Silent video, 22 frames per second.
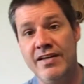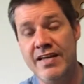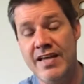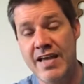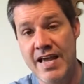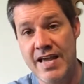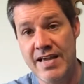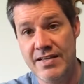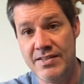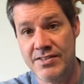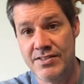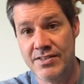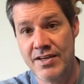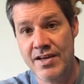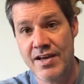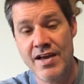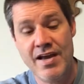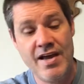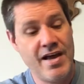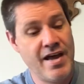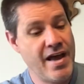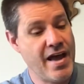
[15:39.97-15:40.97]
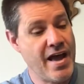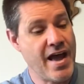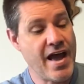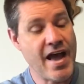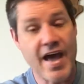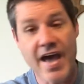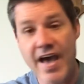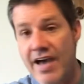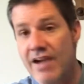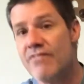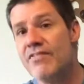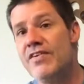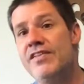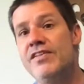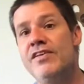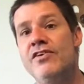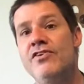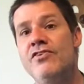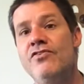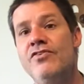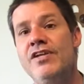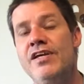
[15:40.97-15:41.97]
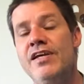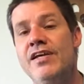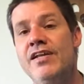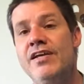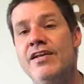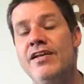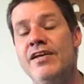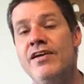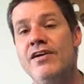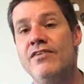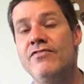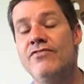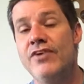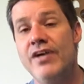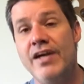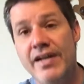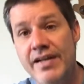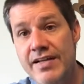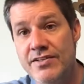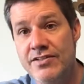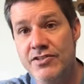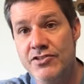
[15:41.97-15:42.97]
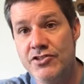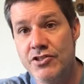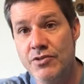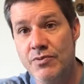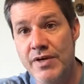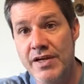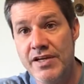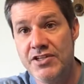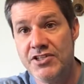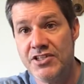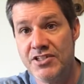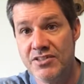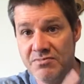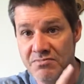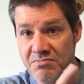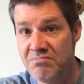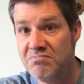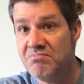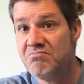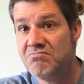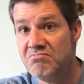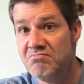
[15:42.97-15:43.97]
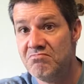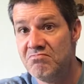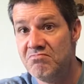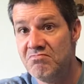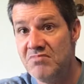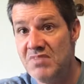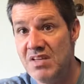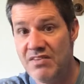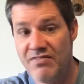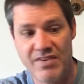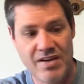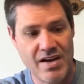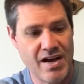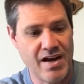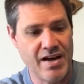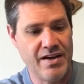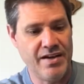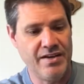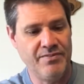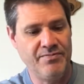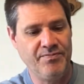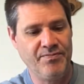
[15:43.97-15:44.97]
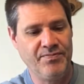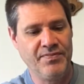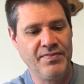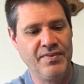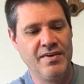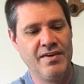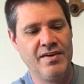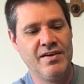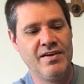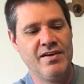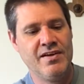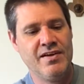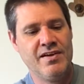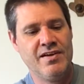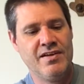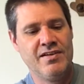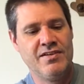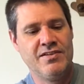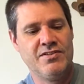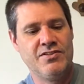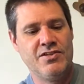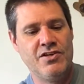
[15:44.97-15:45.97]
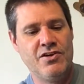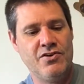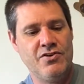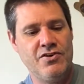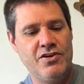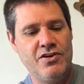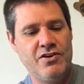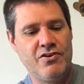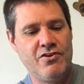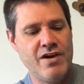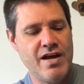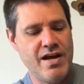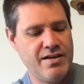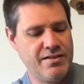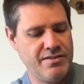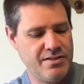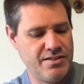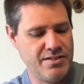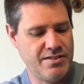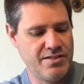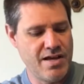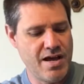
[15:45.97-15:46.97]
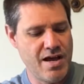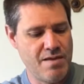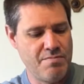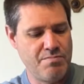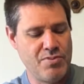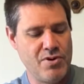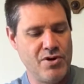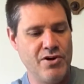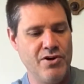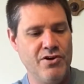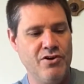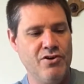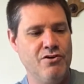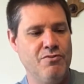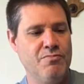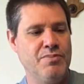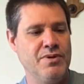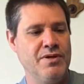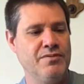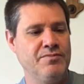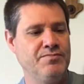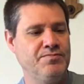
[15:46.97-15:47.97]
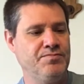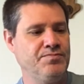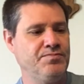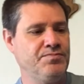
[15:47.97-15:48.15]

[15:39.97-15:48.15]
case. Everything you need in here for any situation, you've got it. So you crack this top part open.